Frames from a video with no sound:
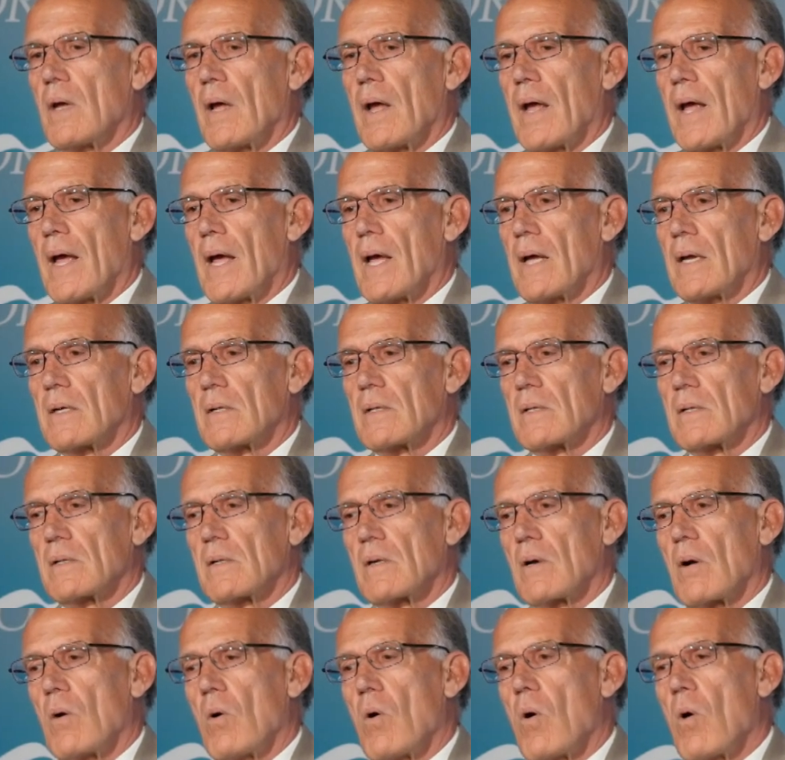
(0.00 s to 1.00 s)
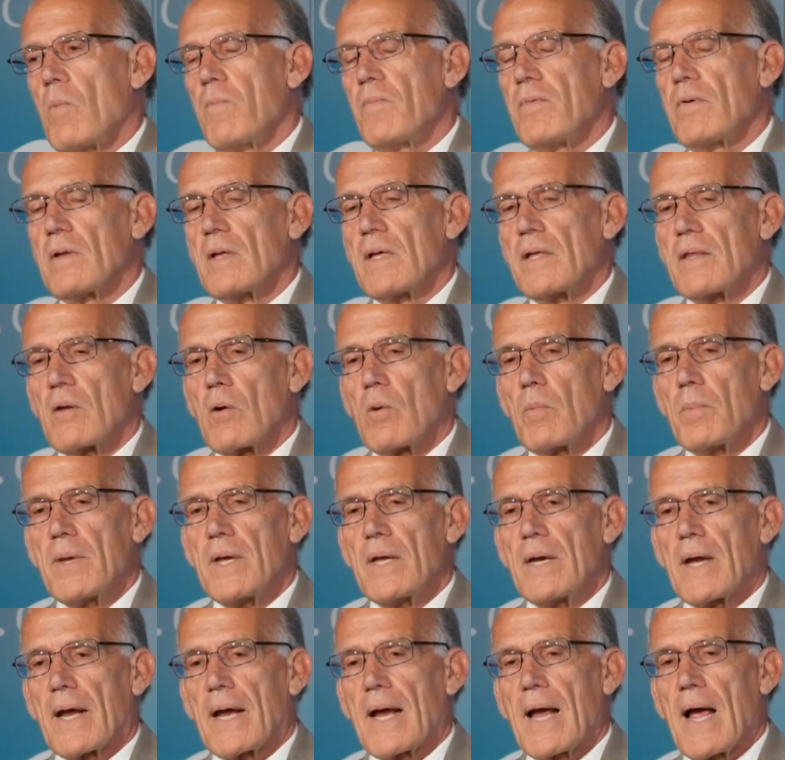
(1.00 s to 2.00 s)
And hopefully there'll
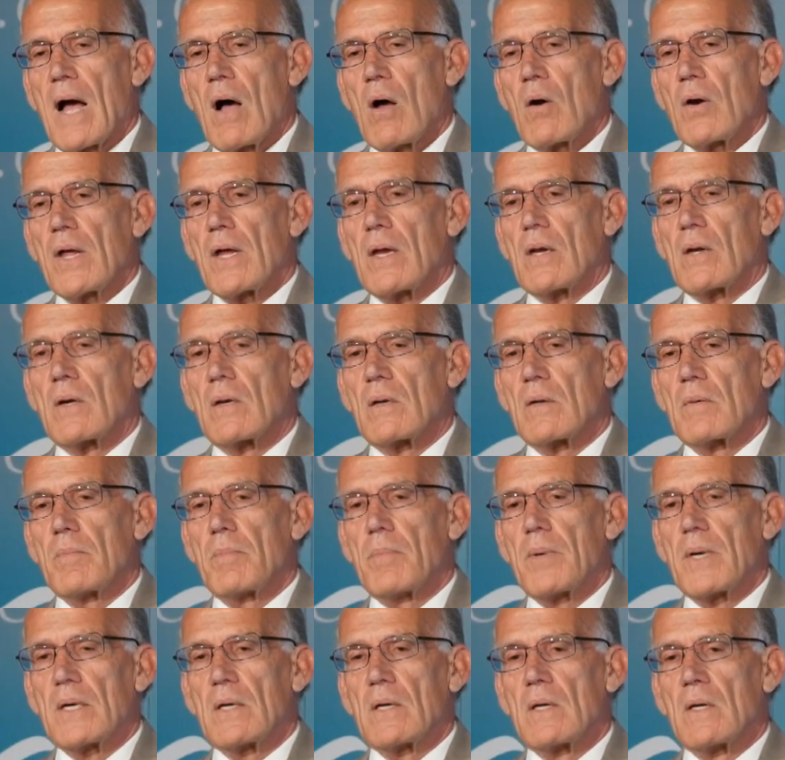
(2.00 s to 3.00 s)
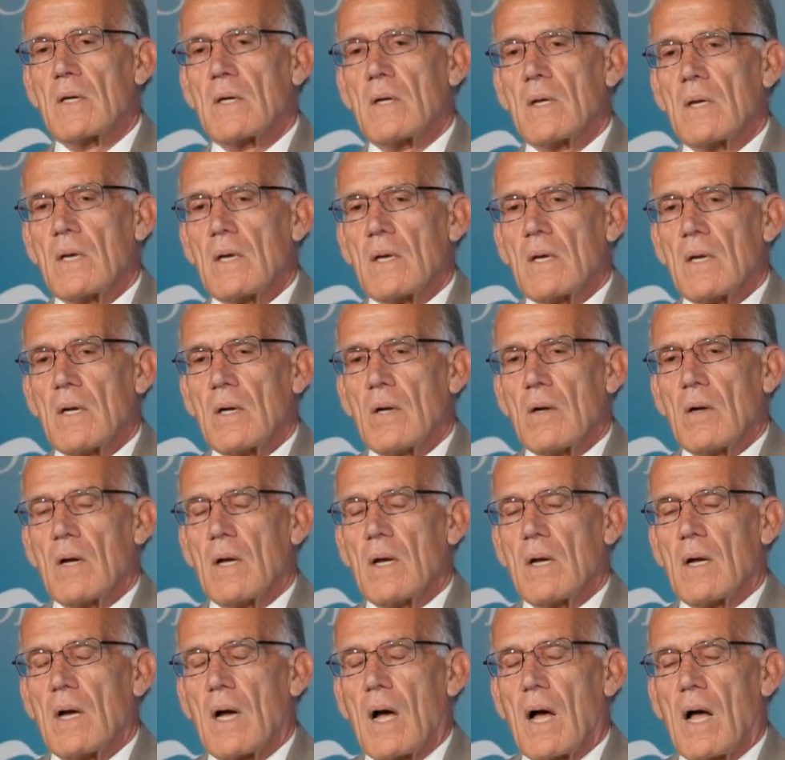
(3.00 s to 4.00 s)
be an accounting, but
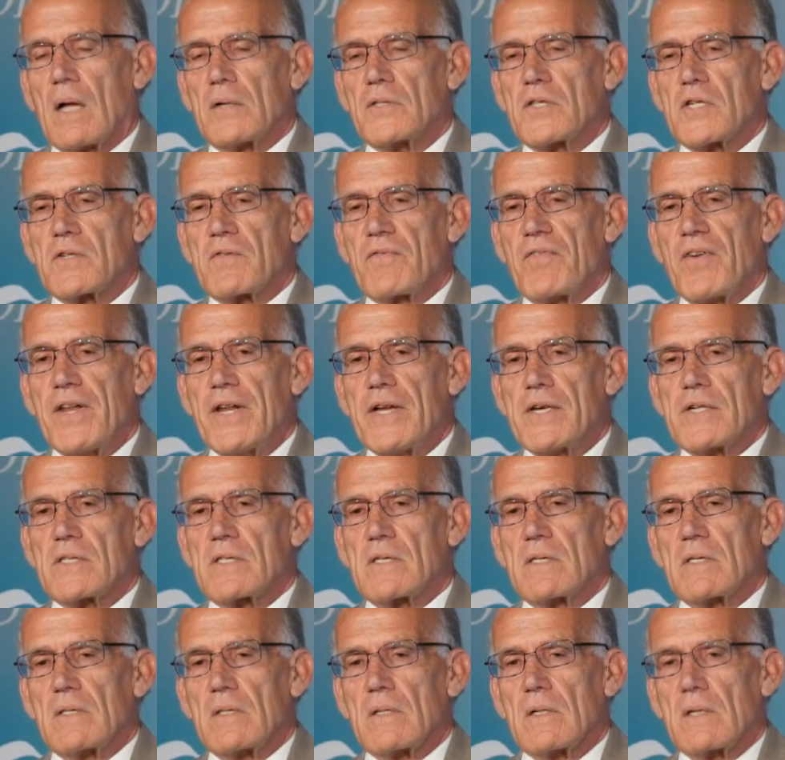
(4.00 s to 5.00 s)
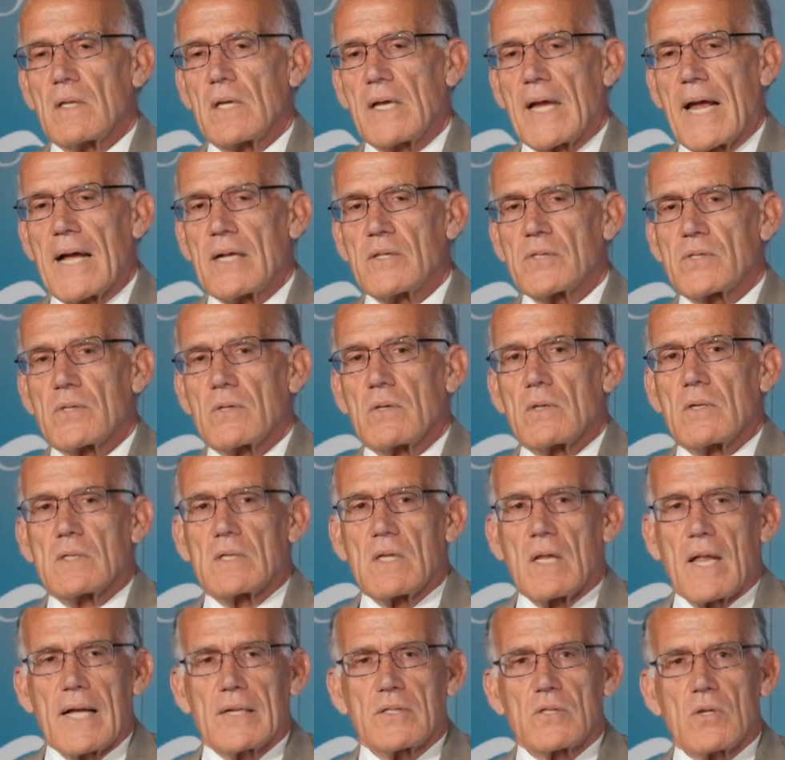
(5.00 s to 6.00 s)
I'll just finish the answer to
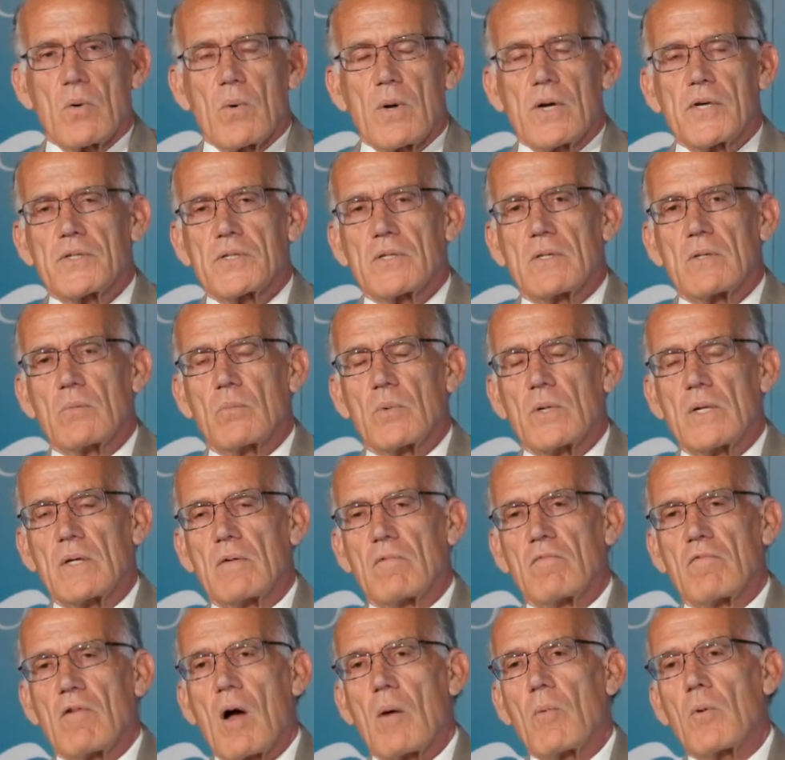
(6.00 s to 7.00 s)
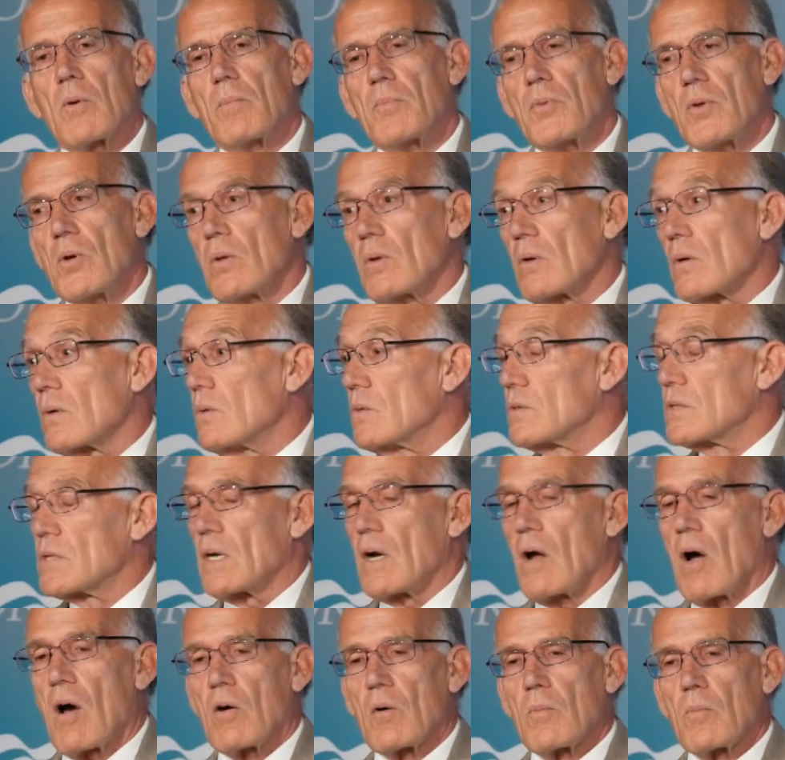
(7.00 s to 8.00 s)
this last question. When Robert Mueller, who's
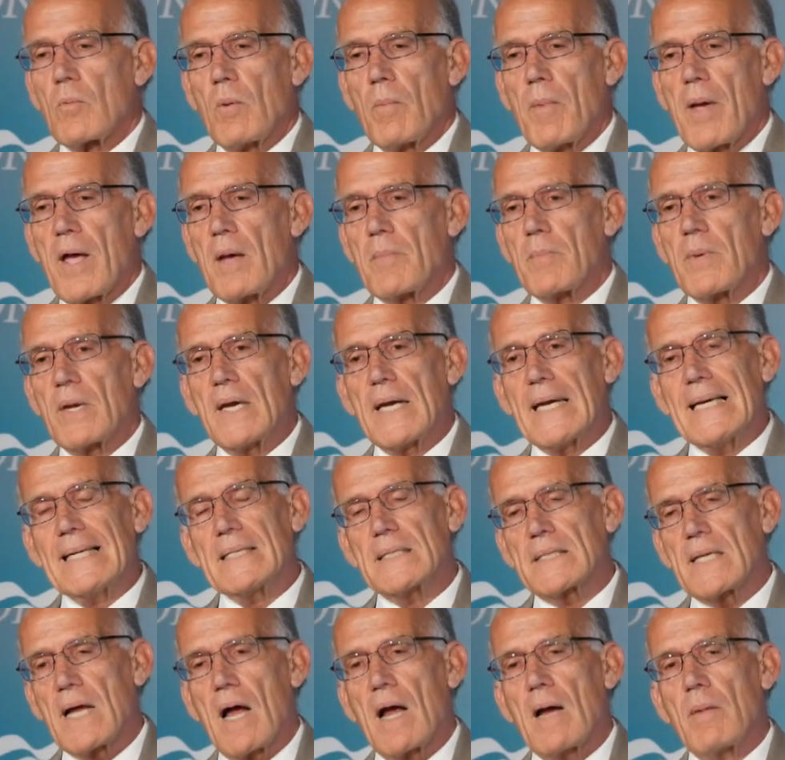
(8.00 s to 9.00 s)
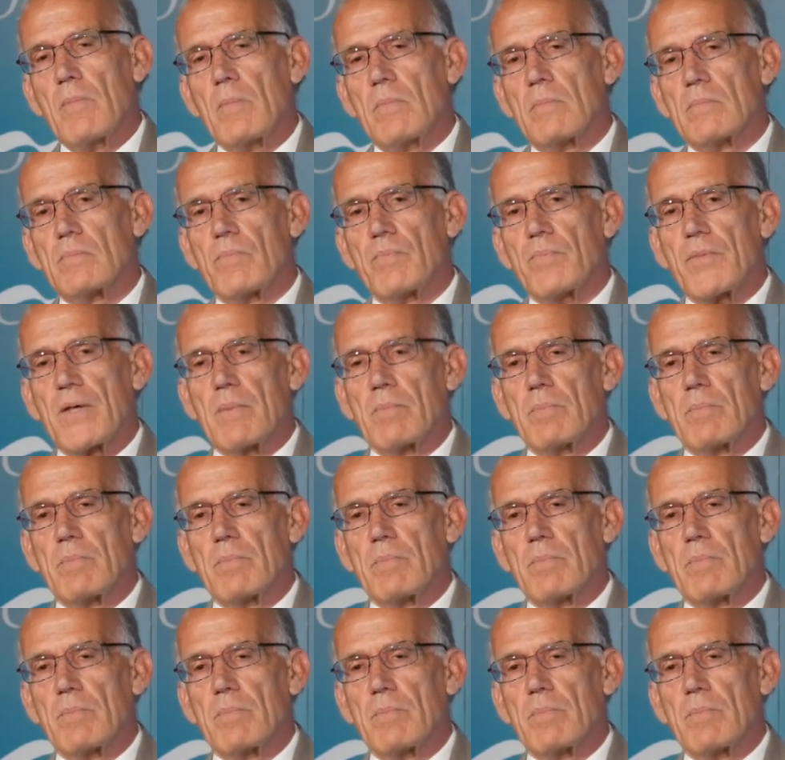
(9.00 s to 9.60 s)
an honorable man, but anytime